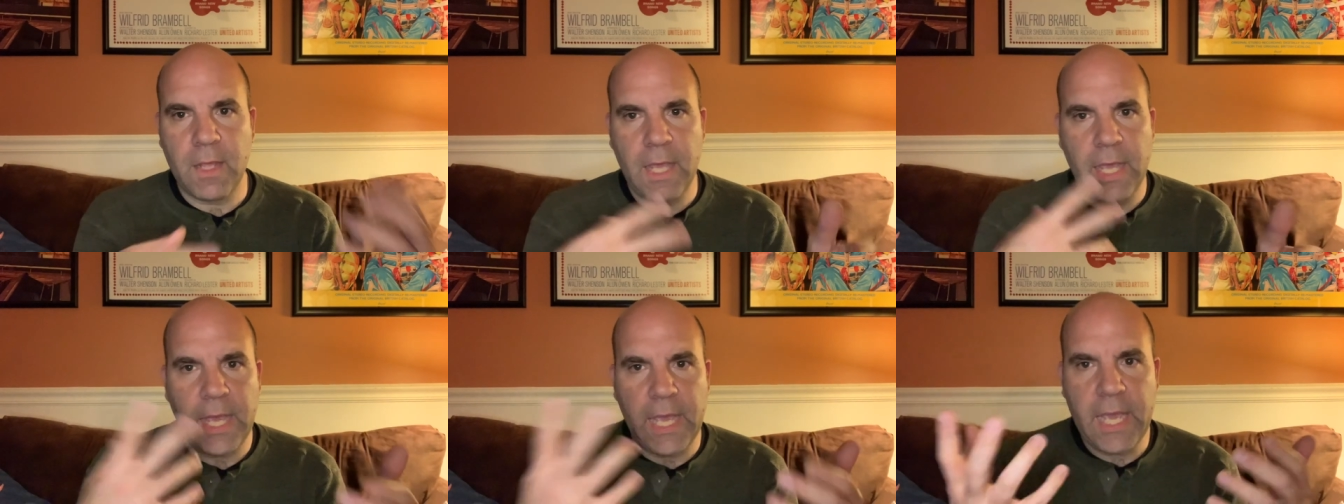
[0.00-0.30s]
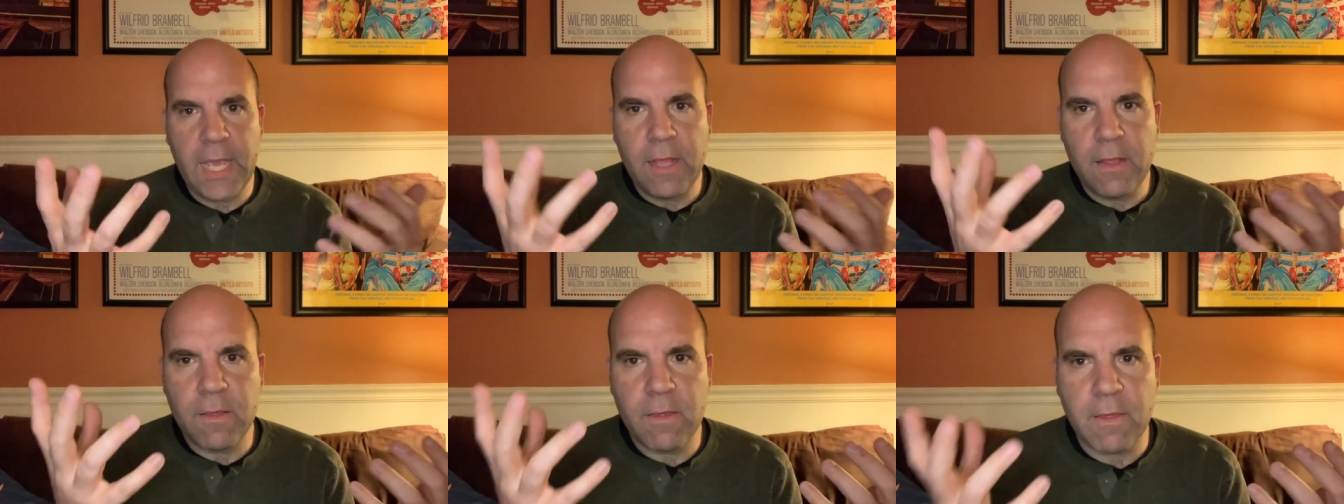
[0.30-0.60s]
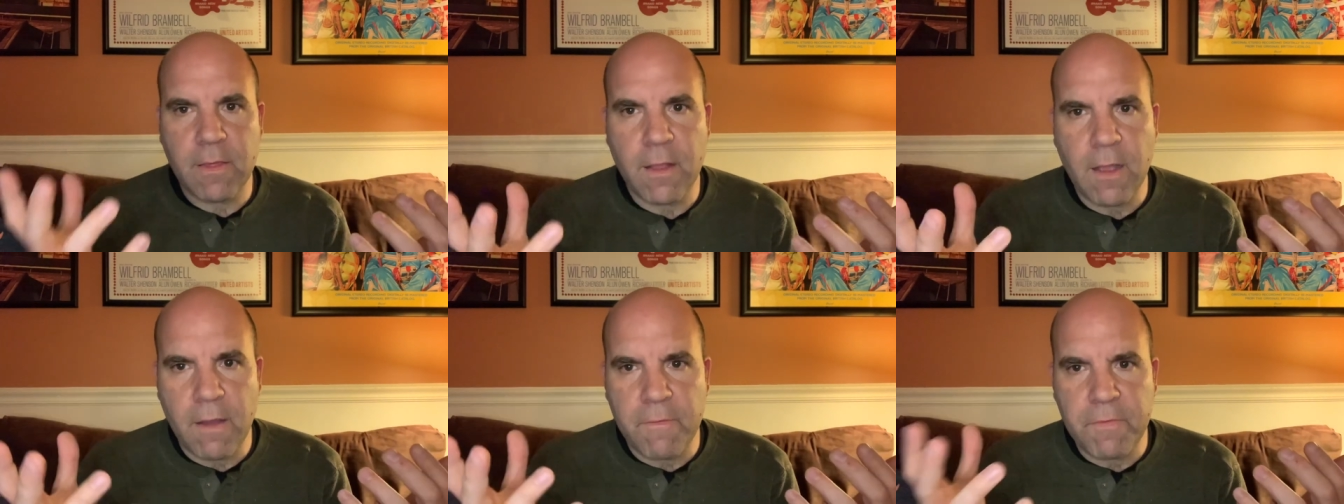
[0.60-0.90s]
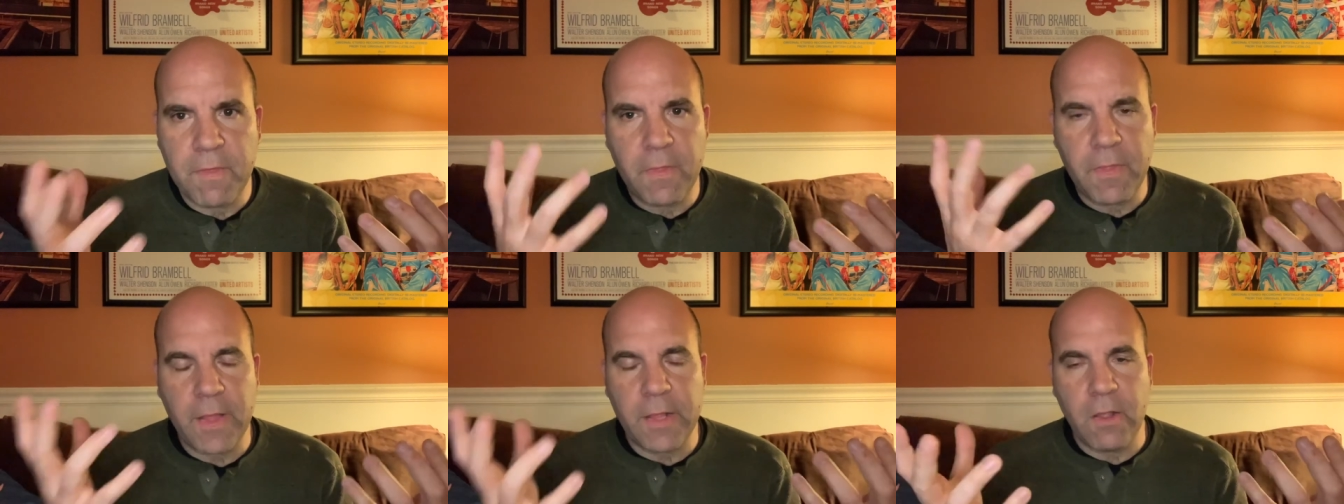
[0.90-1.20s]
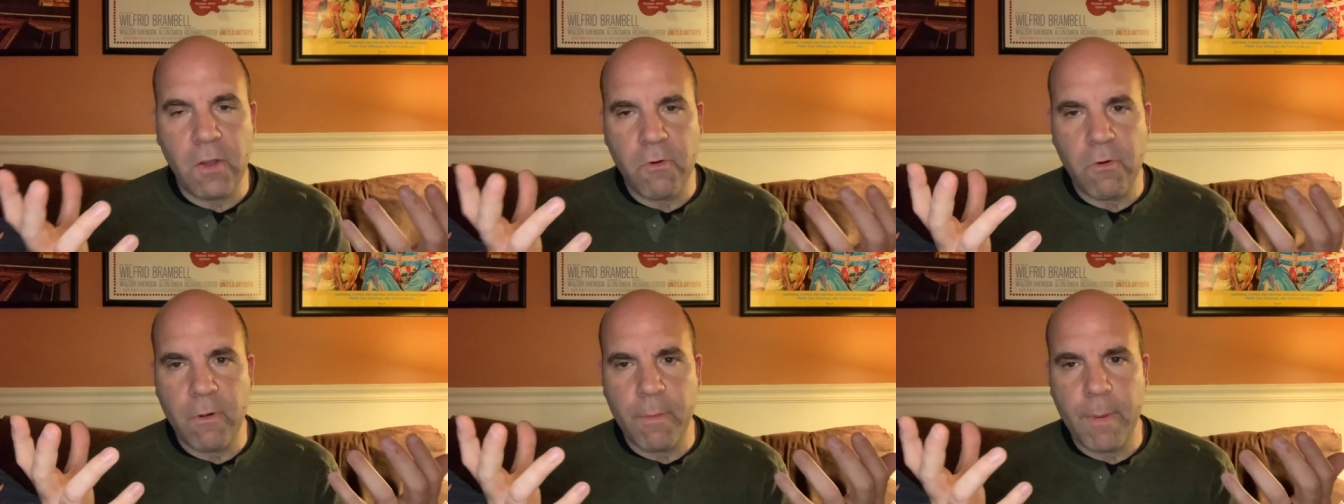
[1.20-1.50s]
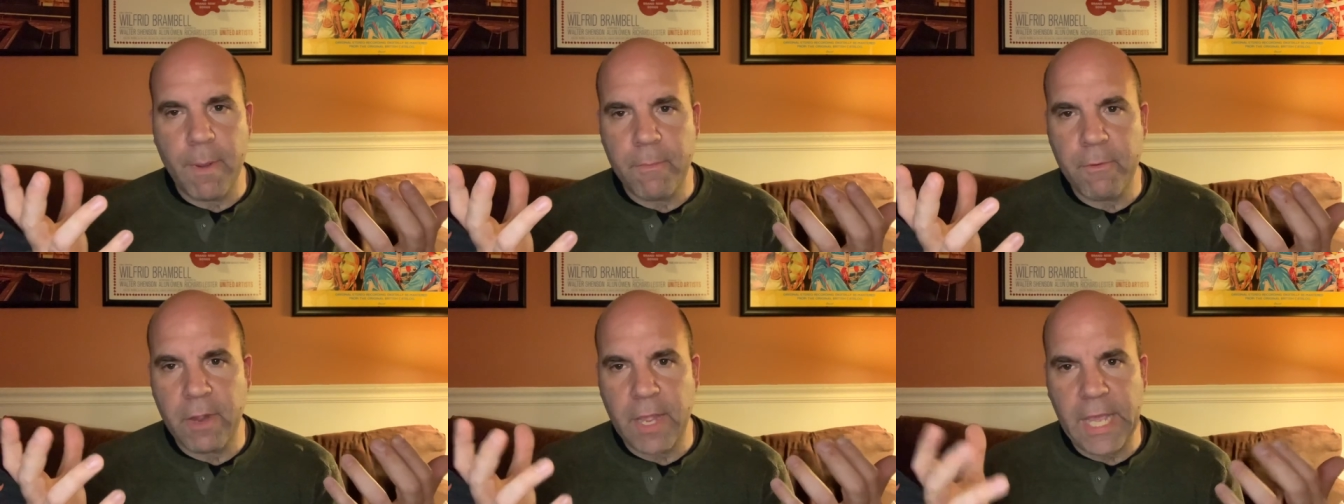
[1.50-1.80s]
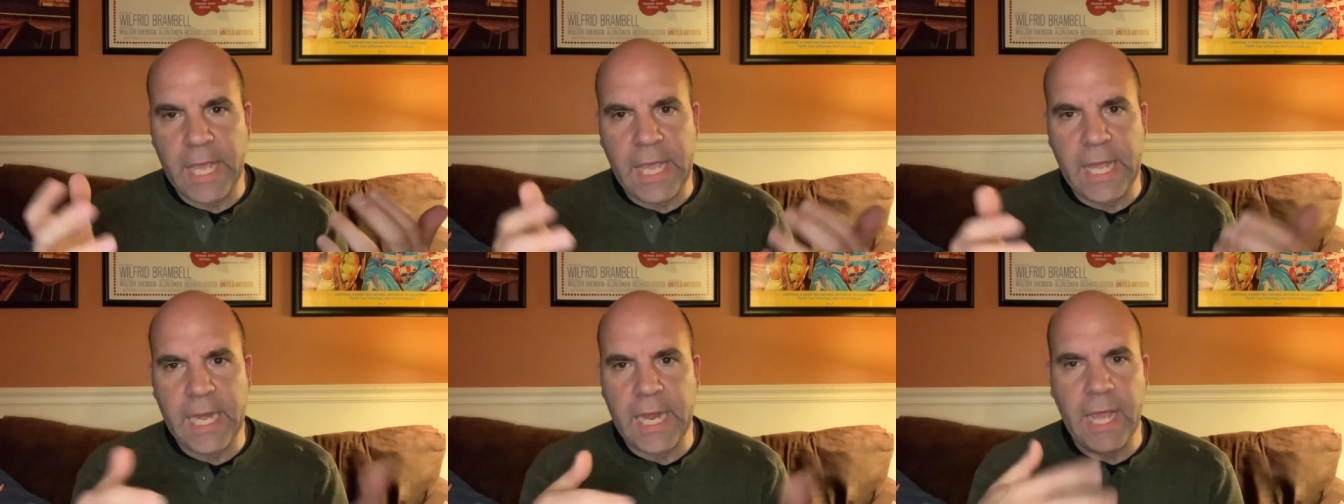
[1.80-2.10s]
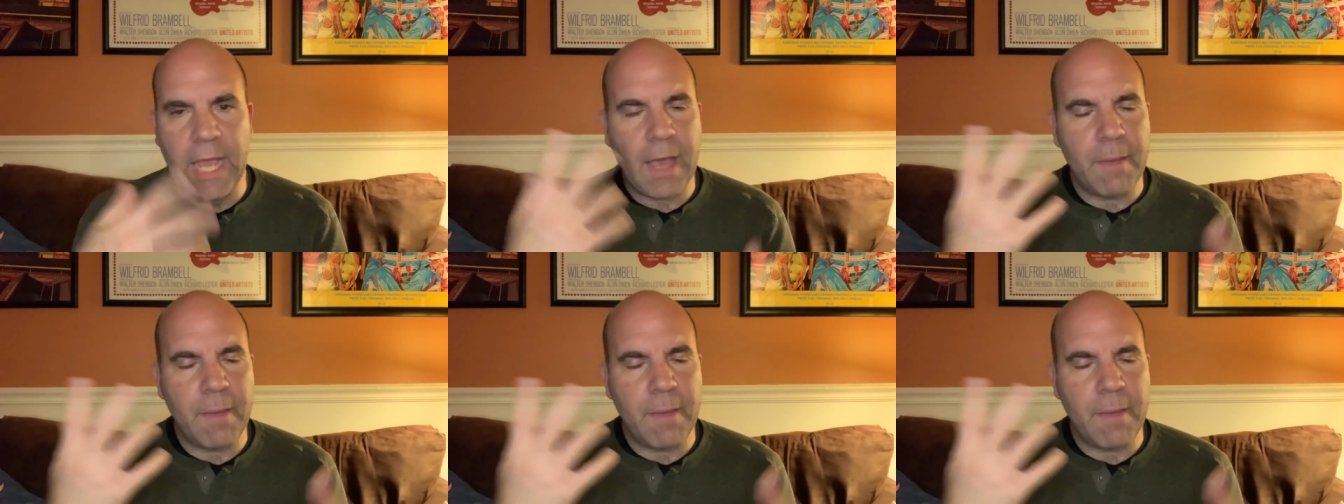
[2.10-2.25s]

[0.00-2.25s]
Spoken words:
eaten stuff that they don't remember eating.